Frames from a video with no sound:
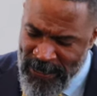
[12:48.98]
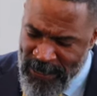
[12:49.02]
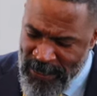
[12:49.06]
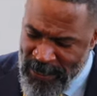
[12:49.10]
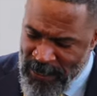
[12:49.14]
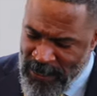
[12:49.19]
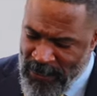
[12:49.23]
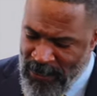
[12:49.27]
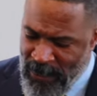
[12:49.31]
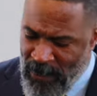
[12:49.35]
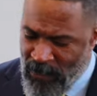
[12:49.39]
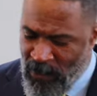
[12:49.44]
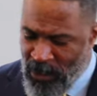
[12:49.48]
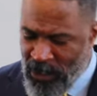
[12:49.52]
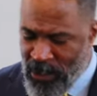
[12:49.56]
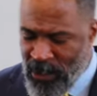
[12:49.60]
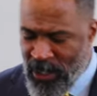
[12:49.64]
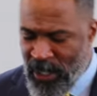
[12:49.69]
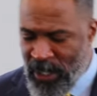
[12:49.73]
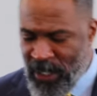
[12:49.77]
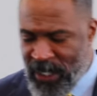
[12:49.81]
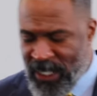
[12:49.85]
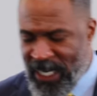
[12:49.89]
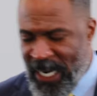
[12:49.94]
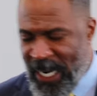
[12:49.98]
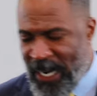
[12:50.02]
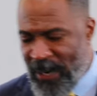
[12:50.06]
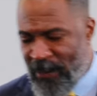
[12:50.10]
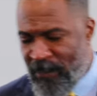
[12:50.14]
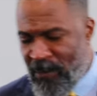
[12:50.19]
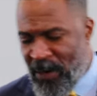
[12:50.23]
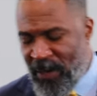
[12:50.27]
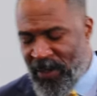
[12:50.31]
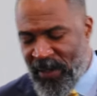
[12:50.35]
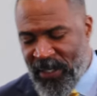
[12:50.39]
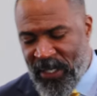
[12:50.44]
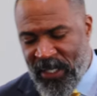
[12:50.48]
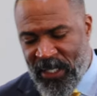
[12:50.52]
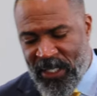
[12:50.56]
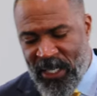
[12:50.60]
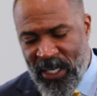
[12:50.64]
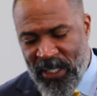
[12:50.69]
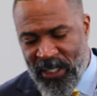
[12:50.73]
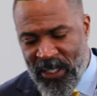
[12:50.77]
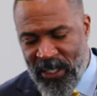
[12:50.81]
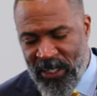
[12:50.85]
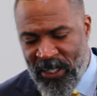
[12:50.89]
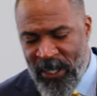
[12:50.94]
So I want you to understand, brothers and
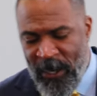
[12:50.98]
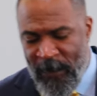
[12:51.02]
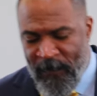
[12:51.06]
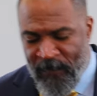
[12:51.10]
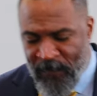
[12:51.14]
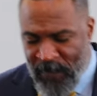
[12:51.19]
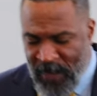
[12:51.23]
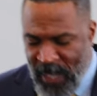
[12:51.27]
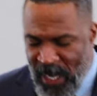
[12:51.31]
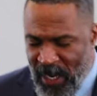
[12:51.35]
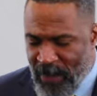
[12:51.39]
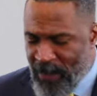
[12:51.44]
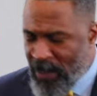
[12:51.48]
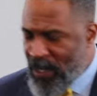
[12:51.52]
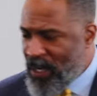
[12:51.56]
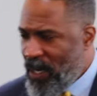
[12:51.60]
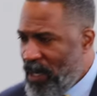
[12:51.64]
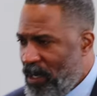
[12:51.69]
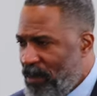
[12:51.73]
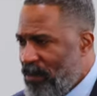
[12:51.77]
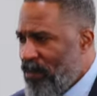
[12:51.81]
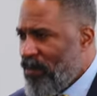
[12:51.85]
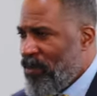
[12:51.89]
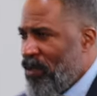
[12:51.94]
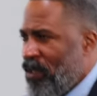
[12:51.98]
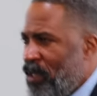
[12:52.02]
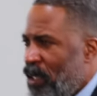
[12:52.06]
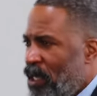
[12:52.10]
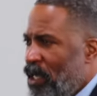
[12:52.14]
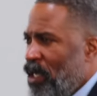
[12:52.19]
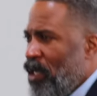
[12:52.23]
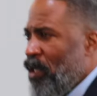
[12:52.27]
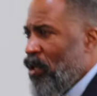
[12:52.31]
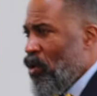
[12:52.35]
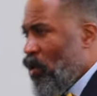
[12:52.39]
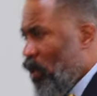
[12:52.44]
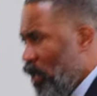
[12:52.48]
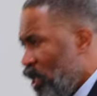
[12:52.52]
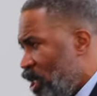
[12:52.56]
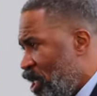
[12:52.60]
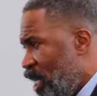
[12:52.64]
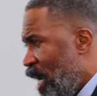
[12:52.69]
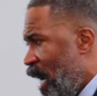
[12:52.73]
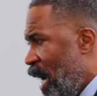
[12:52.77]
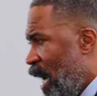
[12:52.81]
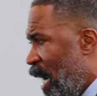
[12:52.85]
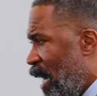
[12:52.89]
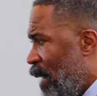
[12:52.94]
sisters, that it becomes your
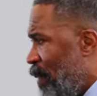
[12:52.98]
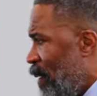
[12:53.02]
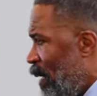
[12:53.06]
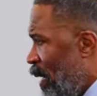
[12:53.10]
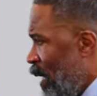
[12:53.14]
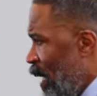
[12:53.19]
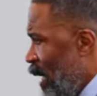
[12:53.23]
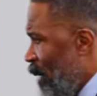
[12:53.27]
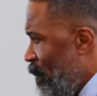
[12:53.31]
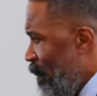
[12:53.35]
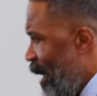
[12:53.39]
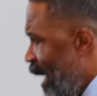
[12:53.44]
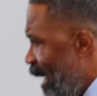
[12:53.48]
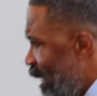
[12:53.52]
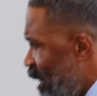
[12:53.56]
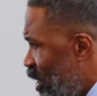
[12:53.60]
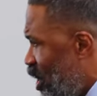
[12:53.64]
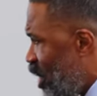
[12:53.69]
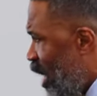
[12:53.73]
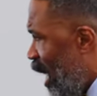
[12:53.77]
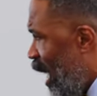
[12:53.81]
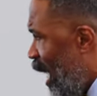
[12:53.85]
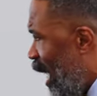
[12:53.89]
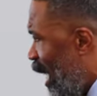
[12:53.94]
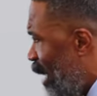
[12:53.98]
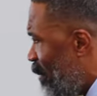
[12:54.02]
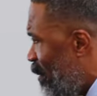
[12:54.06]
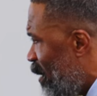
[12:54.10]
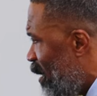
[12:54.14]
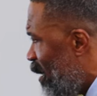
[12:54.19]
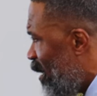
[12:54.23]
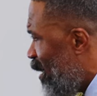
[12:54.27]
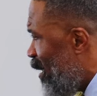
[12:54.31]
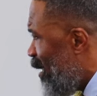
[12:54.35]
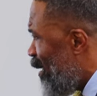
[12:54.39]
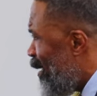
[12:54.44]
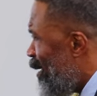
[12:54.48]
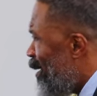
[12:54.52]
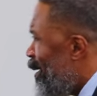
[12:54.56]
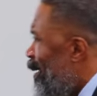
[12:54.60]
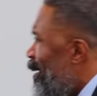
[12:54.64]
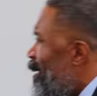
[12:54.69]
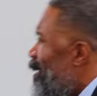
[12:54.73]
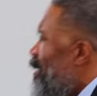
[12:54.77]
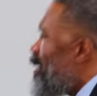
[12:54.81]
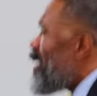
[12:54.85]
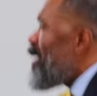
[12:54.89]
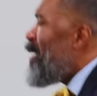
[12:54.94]
job and my job
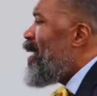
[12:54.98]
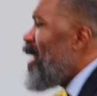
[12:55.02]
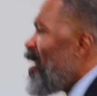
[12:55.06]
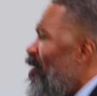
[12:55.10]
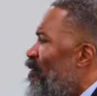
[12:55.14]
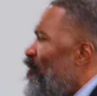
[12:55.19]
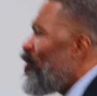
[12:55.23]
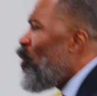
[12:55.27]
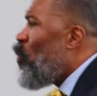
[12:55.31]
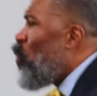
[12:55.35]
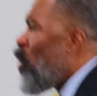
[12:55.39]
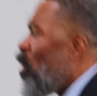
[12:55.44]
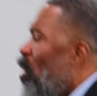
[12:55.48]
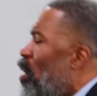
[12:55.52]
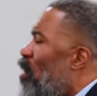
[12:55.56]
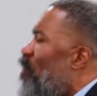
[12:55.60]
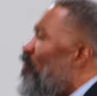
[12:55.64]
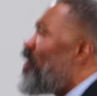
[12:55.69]
to give the world the